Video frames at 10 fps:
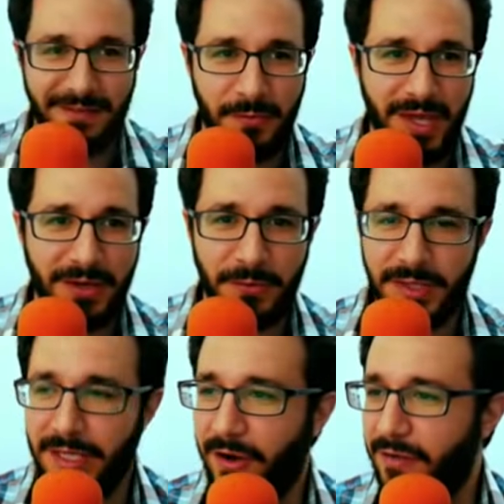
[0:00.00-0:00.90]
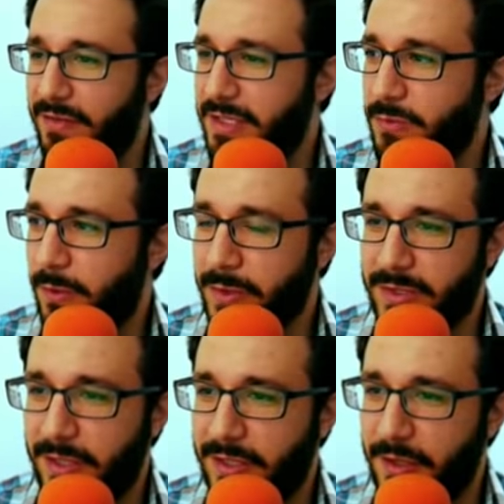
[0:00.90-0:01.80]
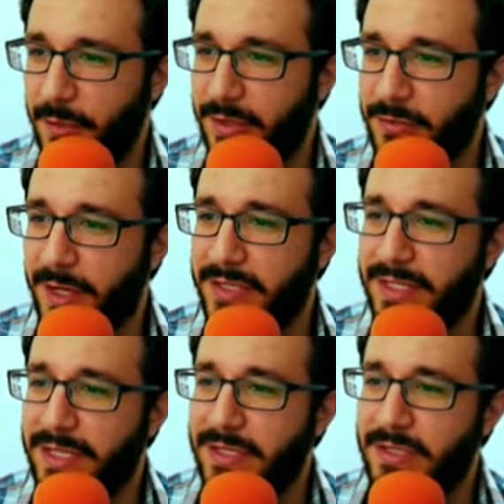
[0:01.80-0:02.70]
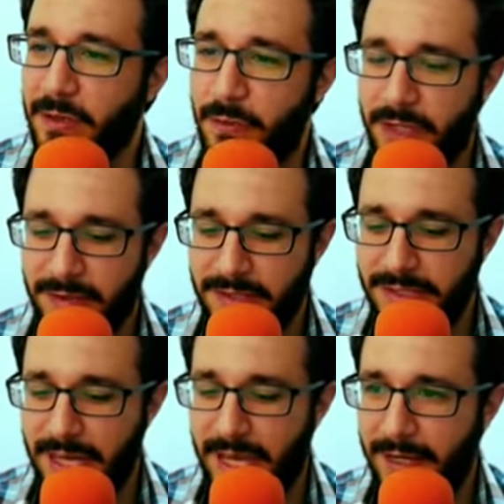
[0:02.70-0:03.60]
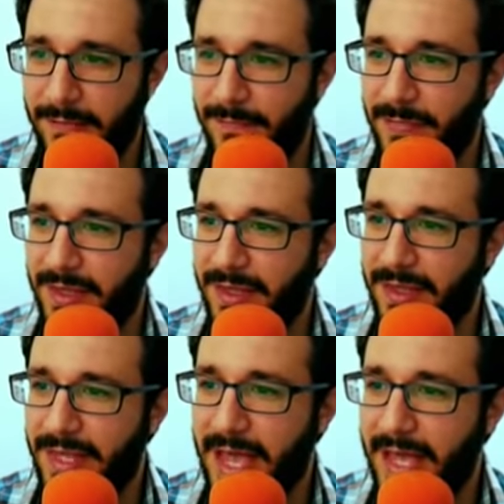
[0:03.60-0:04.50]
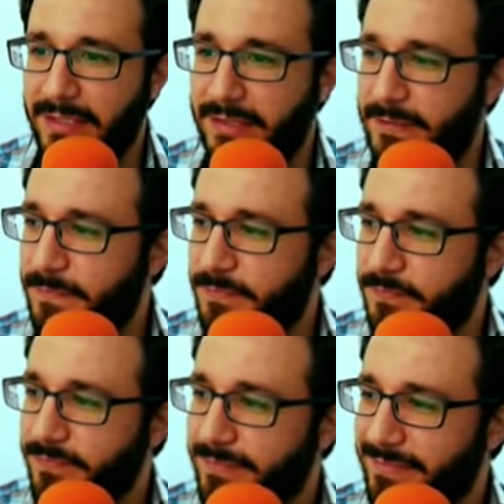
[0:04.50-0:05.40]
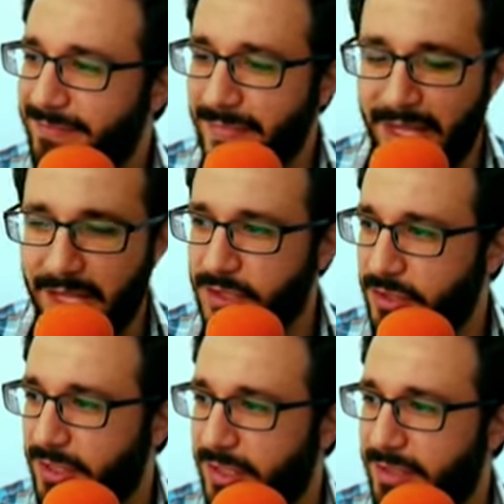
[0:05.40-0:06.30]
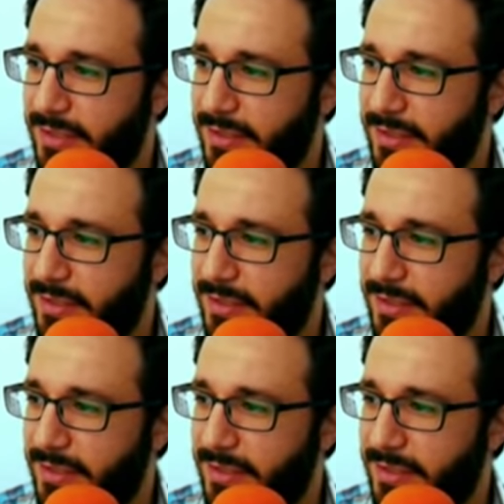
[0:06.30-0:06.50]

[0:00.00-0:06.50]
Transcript: make it really obvious what we're talking about, right? So we are saying that actually